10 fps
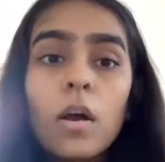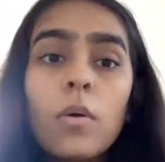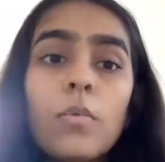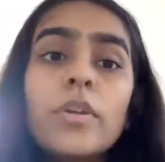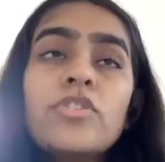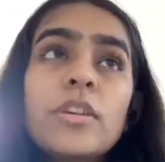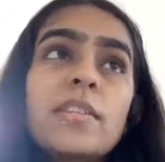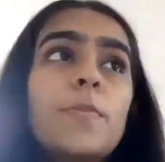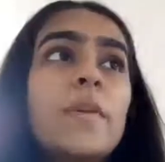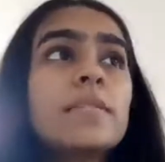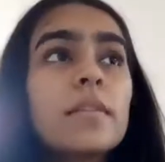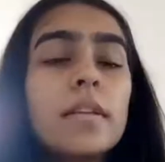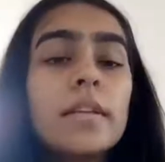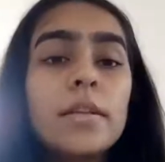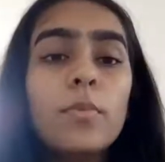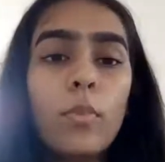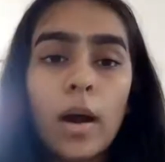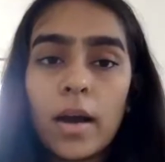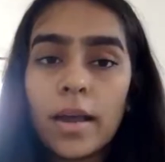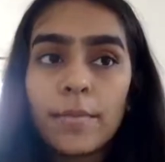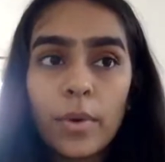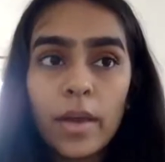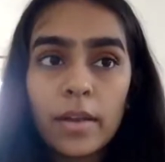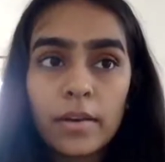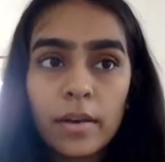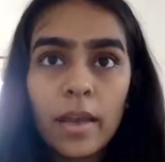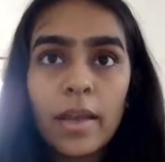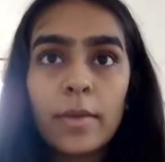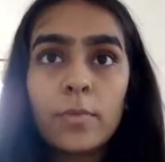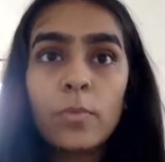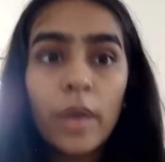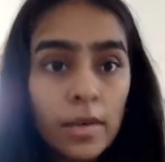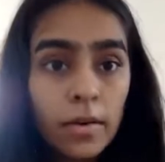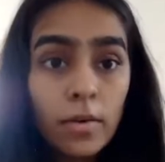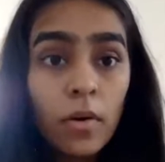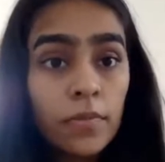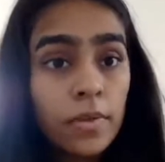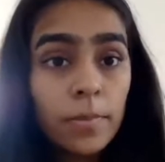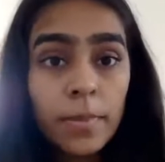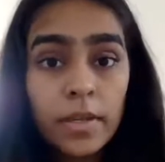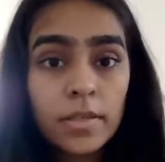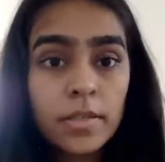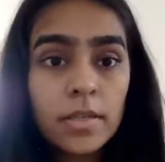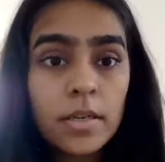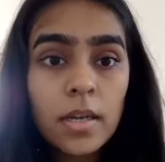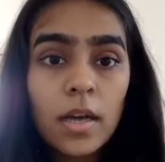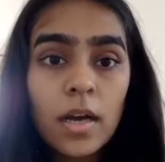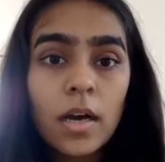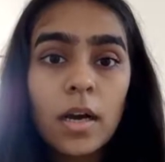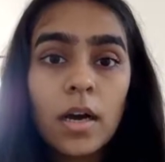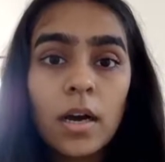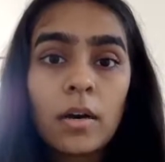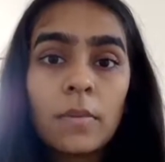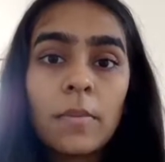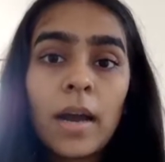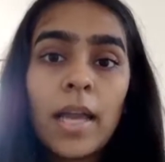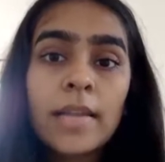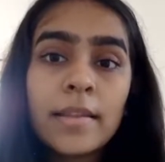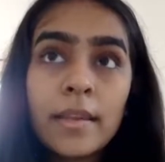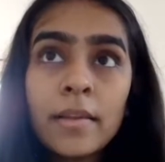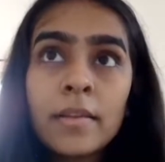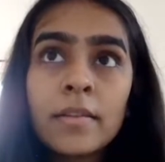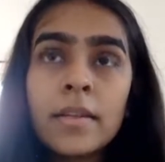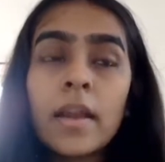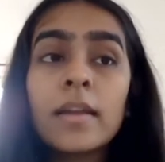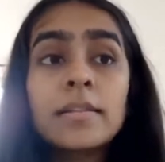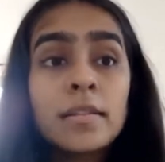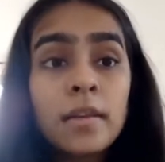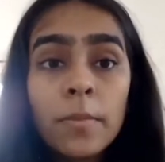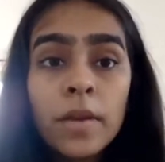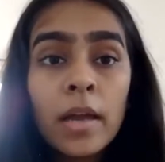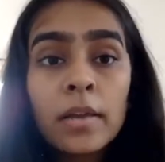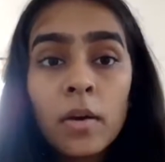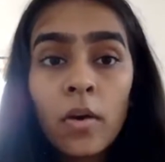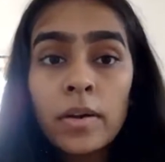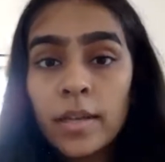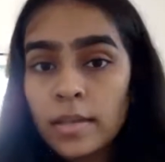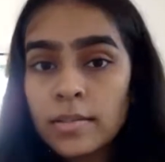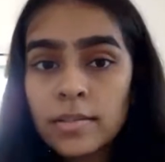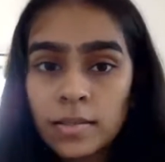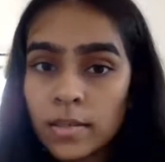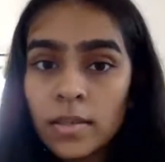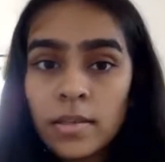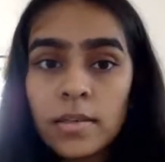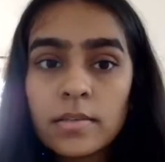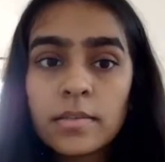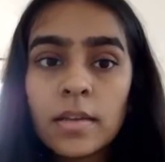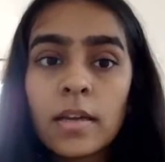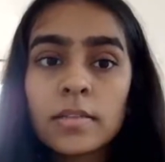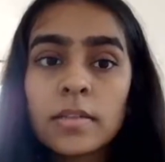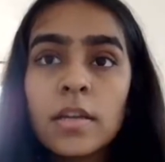which is basically the why, where, and when of the debate. I think the idea behind context setting is that